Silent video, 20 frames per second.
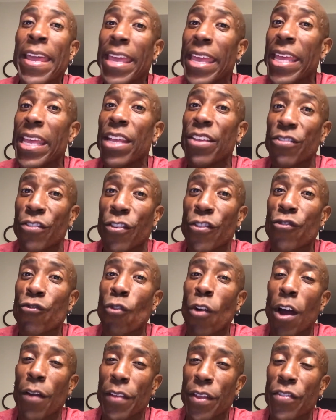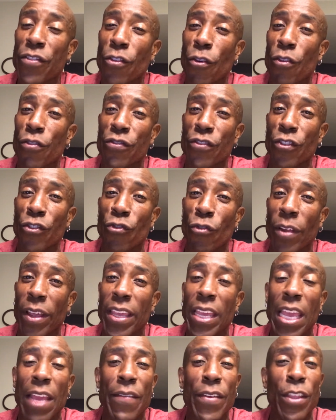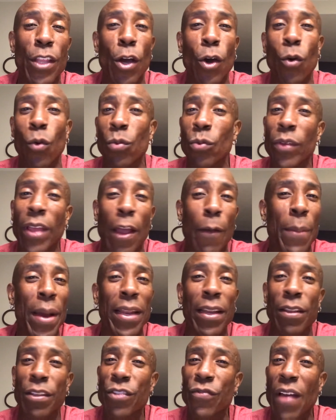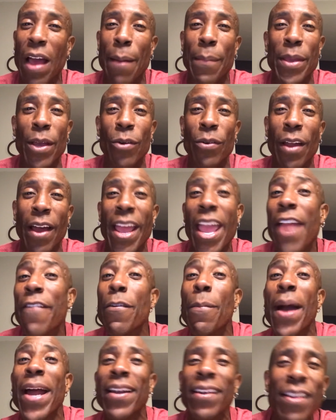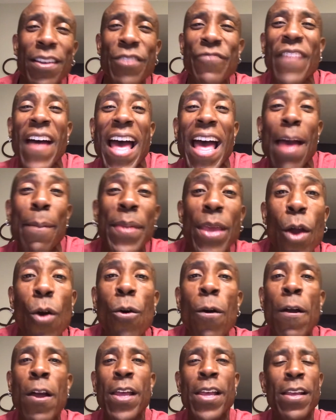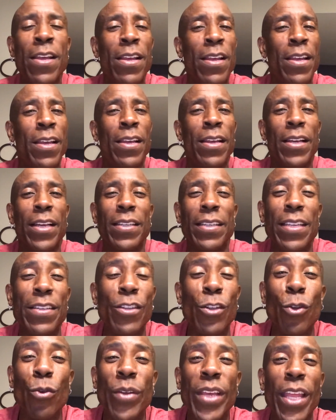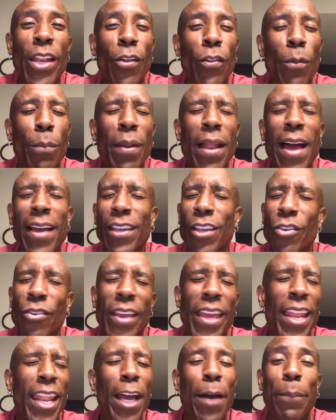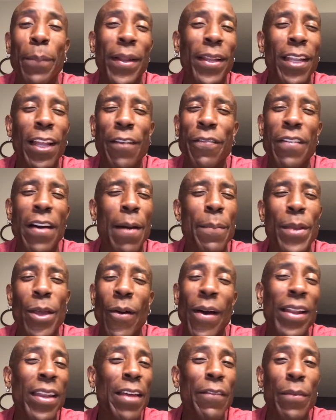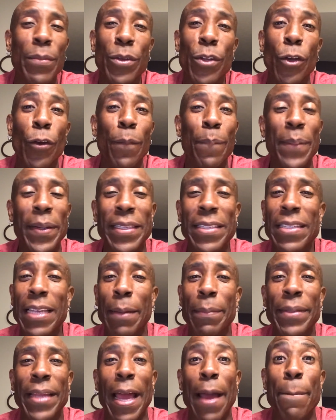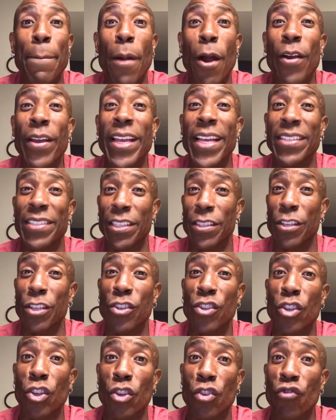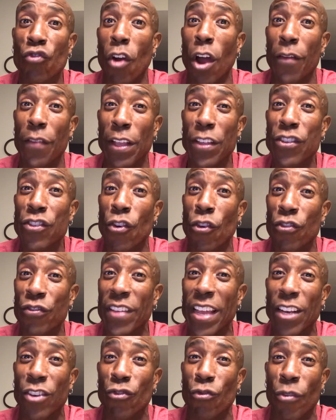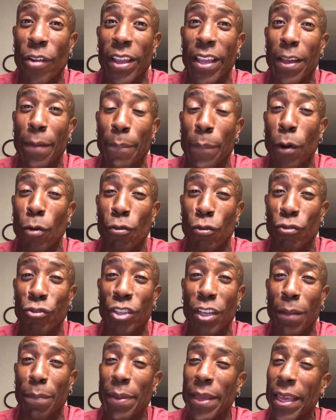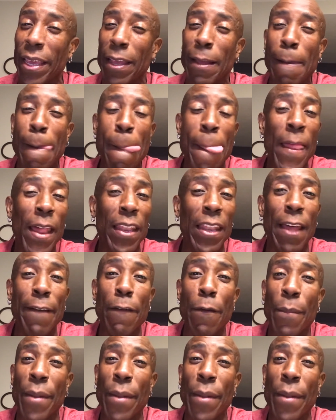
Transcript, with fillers: he is the straw that stirs the drink. Even though everybody loves Fabio, not everybody loves Fabio because he's a new kid on the block and you can't help but love Fabio. I love him too, but same time, Marquez is a straw that stirs that drink in MotoGP. Love